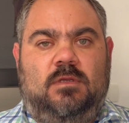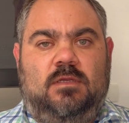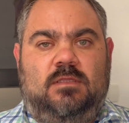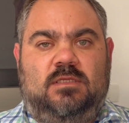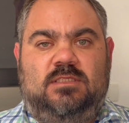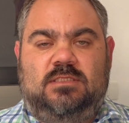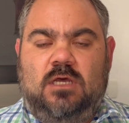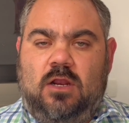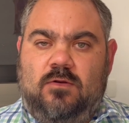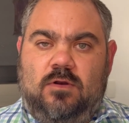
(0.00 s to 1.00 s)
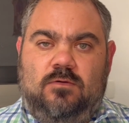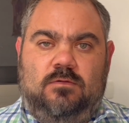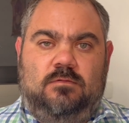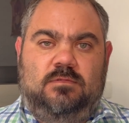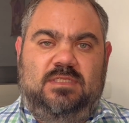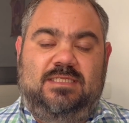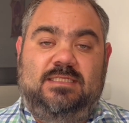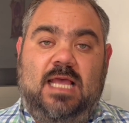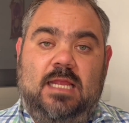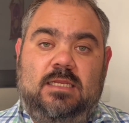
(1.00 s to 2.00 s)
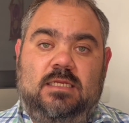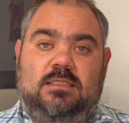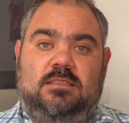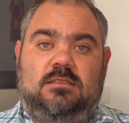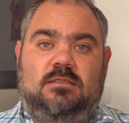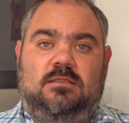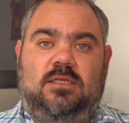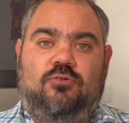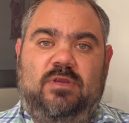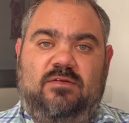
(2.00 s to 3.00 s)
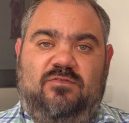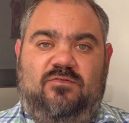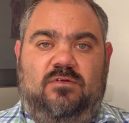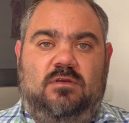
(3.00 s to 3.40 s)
The sorrow, the sadness, the grief,